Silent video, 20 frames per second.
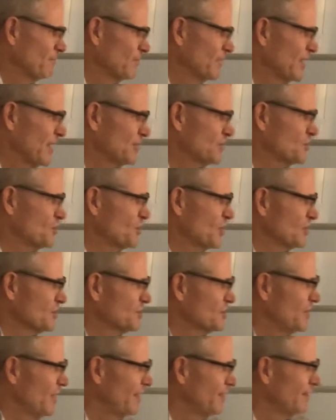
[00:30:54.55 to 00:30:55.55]
It's
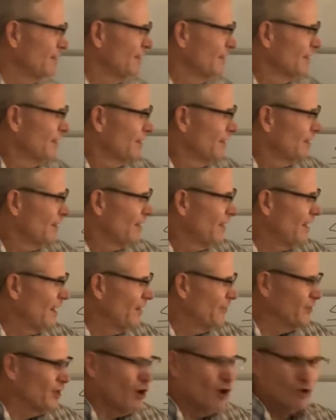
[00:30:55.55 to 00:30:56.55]
just that
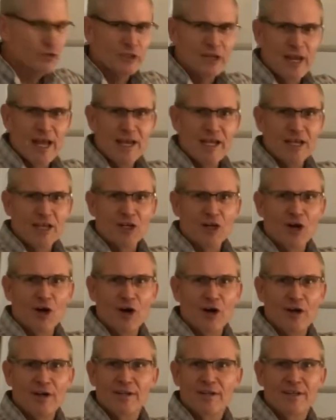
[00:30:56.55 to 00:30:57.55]
the alternating
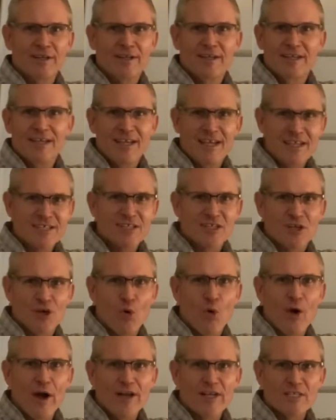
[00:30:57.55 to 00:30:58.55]
current isn't
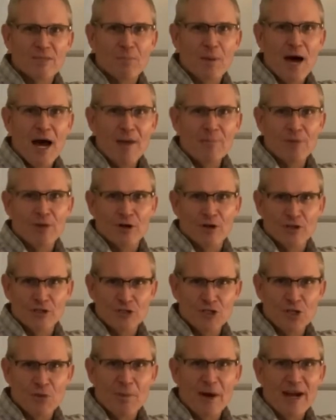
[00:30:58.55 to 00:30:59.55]
quite as popular
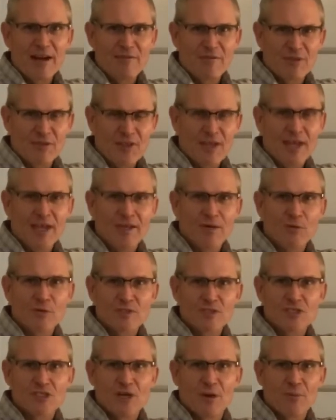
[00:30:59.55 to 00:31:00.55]
as you might think
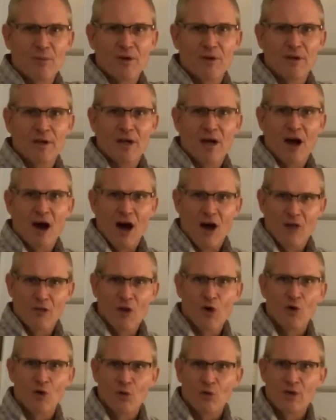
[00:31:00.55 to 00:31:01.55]
with someone,
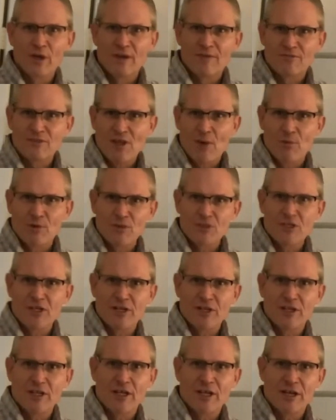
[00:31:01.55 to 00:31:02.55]
although if someone's
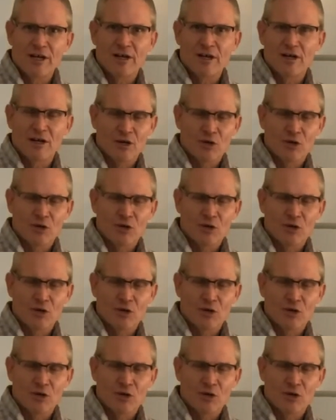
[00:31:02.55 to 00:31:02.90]
in a